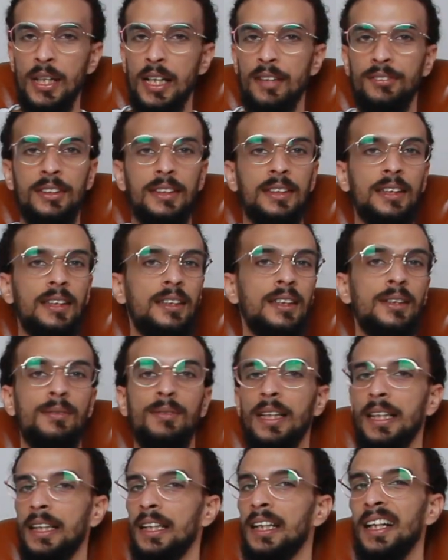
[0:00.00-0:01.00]
you have to send
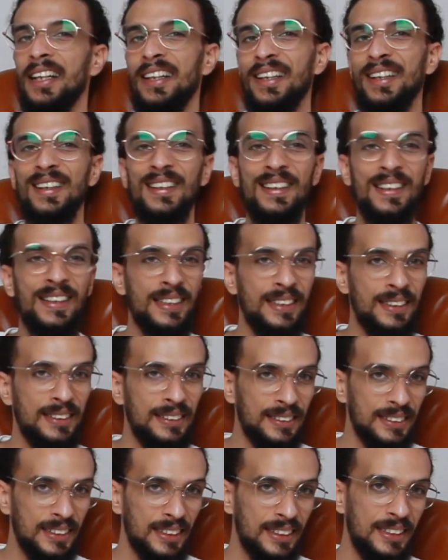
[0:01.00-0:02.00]
them like
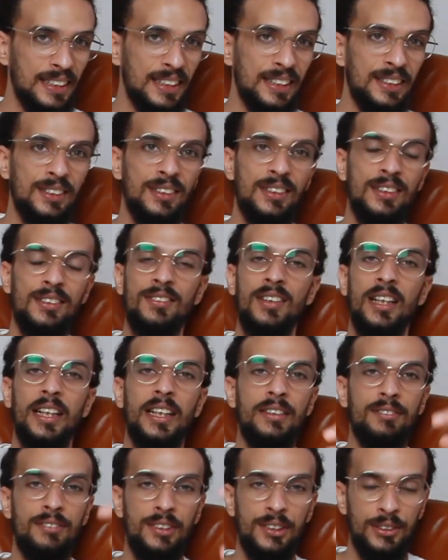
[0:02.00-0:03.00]
guidelines, a kind of
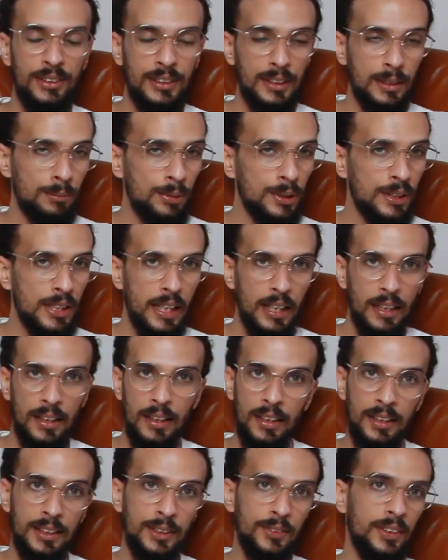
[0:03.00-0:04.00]
like a very simple
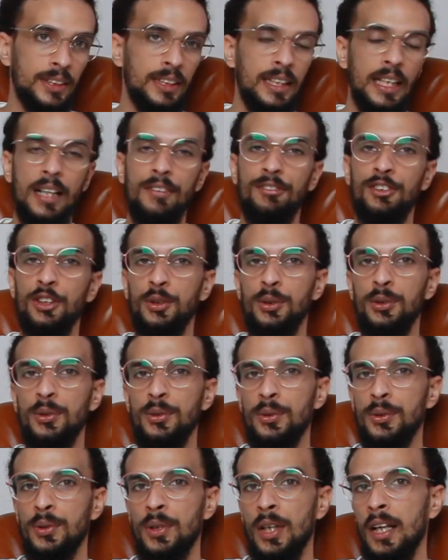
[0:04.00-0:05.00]
guidelines what they have to
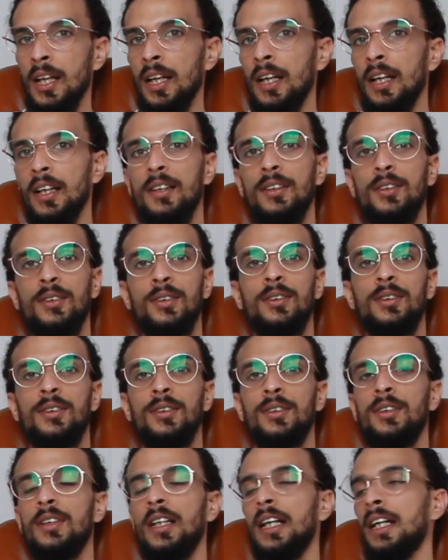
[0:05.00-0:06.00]
do,
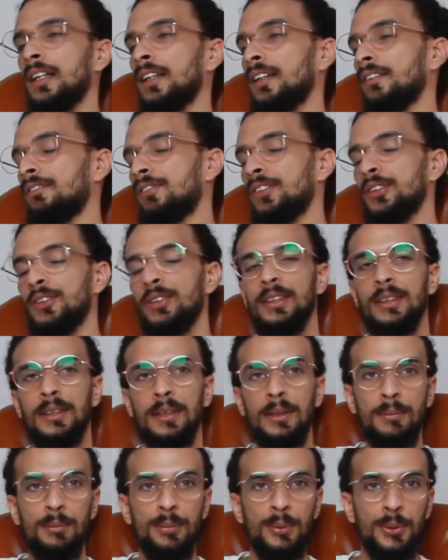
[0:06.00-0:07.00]
or a very
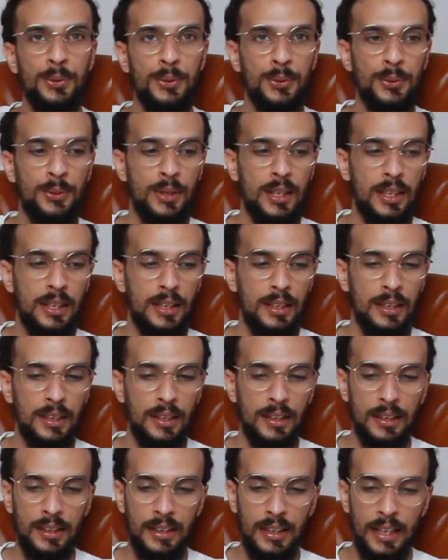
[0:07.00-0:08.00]
simple
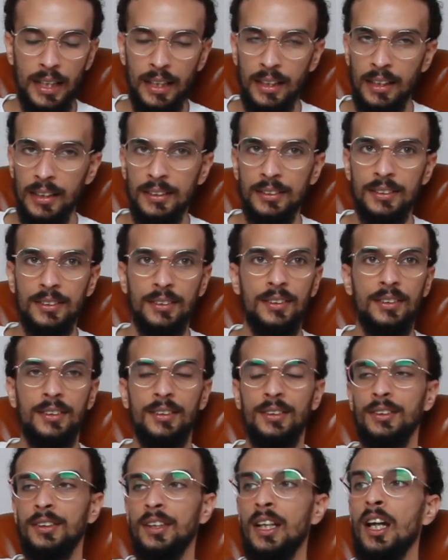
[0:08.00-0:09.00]
guidelines
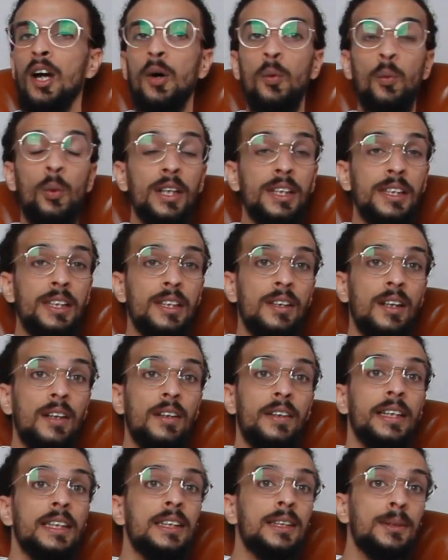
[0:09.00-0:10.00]
on what they
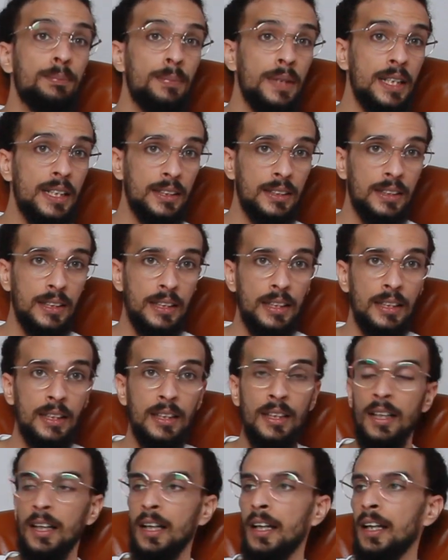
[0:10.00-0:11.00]
are
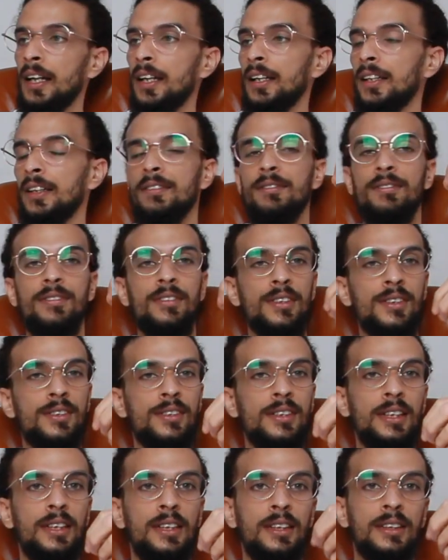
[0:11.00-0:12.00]
expecting, and a
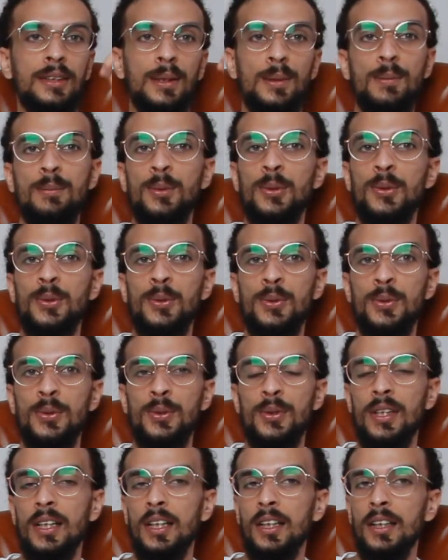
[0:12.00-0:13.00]
very
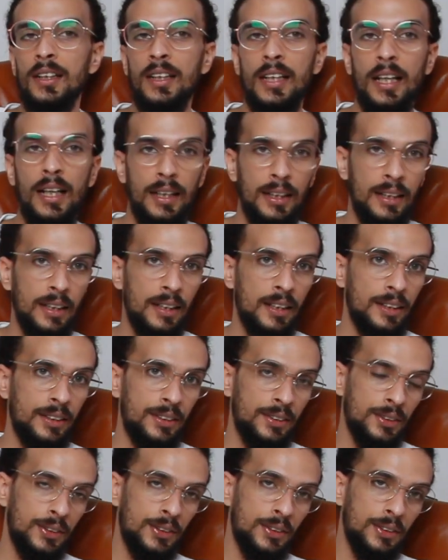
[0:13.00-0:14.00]
simple
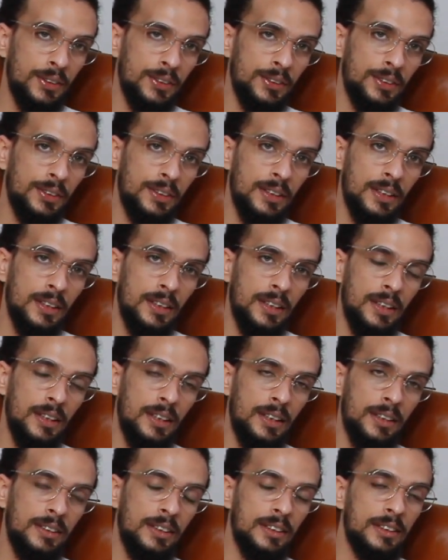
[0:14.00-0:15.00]
guideline on
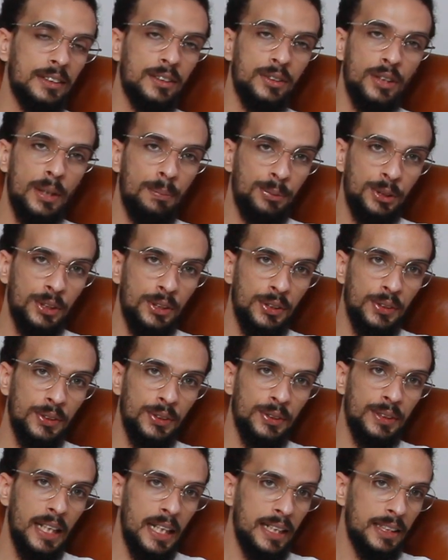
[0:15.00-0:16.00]
a description
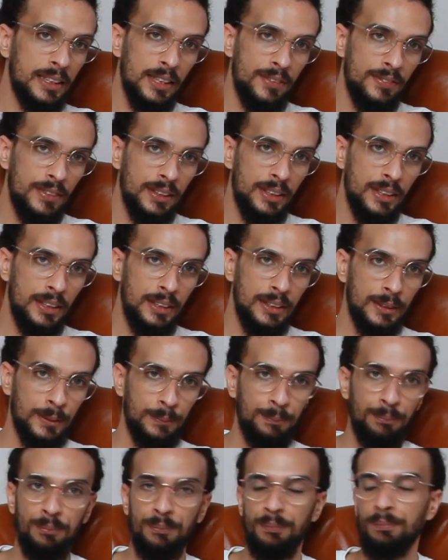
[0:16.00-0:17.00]
on the activities.
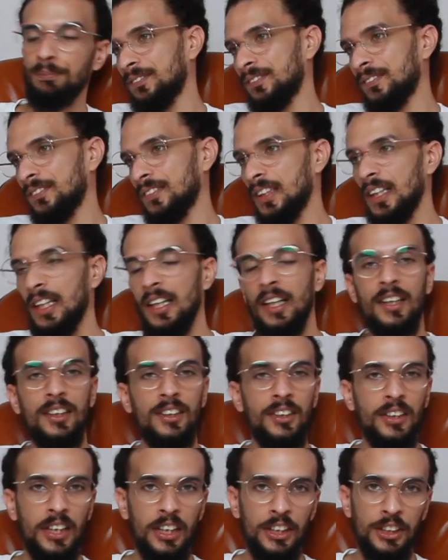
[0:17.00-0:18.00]

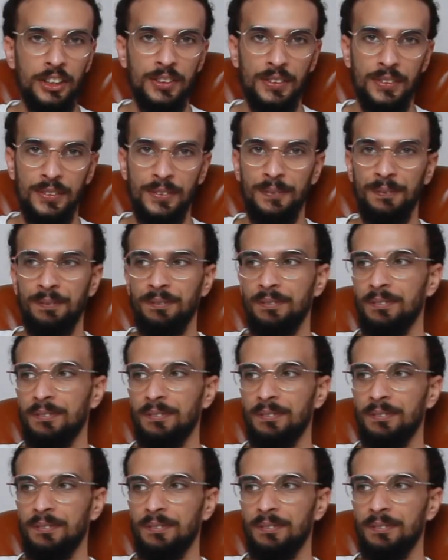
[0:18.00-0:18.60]
Educational.